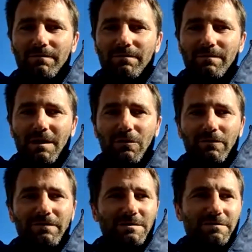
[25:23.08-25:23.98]
they
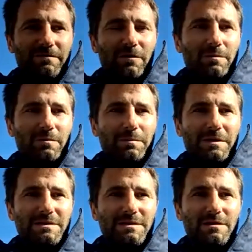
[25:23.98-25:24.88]
offered to fly me
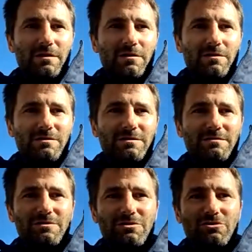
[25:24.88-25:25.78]
business class
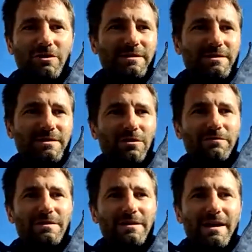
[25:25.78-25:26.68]
straight after the
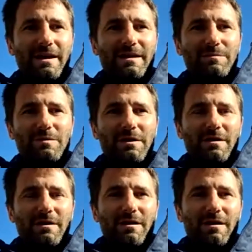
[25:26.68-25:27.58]
game.
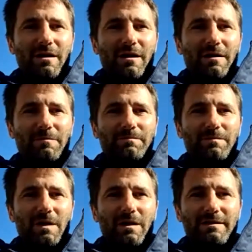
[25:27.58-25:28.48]

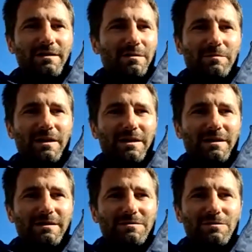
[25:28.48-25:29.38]
I ended up getting
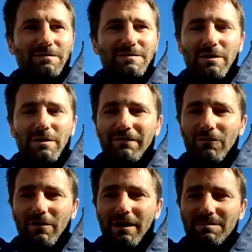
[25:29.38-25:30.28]
in sort of
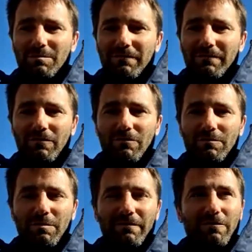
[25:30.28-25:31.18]
24 hours before
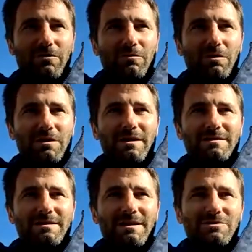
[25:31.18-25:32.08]
the one-day
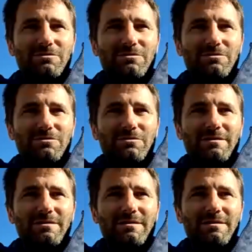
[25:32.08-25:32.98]
international
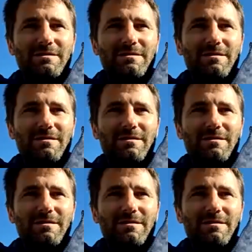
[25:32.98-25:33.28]
in